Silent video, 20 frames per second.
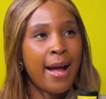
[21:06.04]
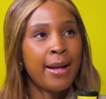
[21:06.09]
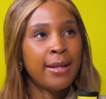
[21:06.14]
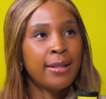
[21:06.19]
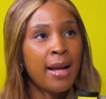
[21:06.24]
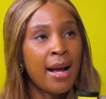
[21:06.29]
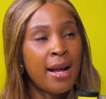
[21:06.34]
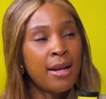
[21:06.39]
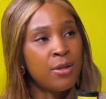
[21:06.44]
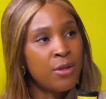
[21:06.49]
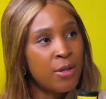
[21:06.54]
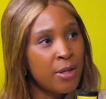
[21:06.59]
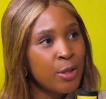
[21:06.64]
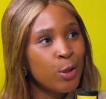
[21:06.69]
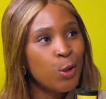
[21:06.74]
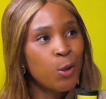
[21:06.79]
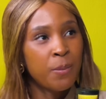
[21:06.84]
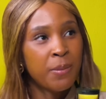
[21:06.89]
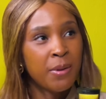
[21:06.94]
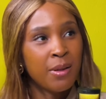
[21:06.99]
I I
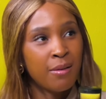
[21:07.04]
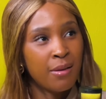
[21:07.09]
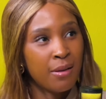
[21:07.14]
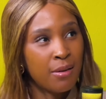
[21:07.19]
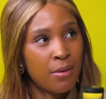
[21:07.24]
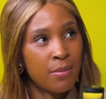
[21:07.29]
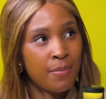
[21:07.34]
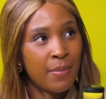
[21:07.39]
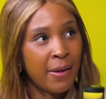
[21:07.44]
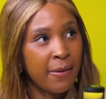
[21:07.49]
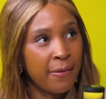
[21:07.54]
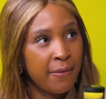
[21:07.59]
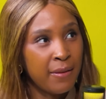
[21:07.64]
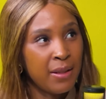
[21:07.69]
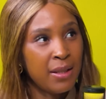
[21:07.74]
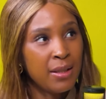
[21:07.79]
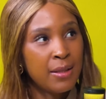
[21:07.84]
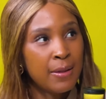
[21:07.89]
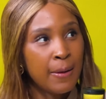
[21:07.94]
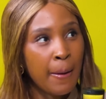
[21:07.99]
learned to be quick on my
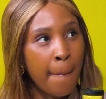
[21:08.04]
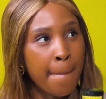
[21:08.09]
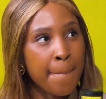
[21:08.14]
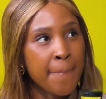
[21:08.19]
feet.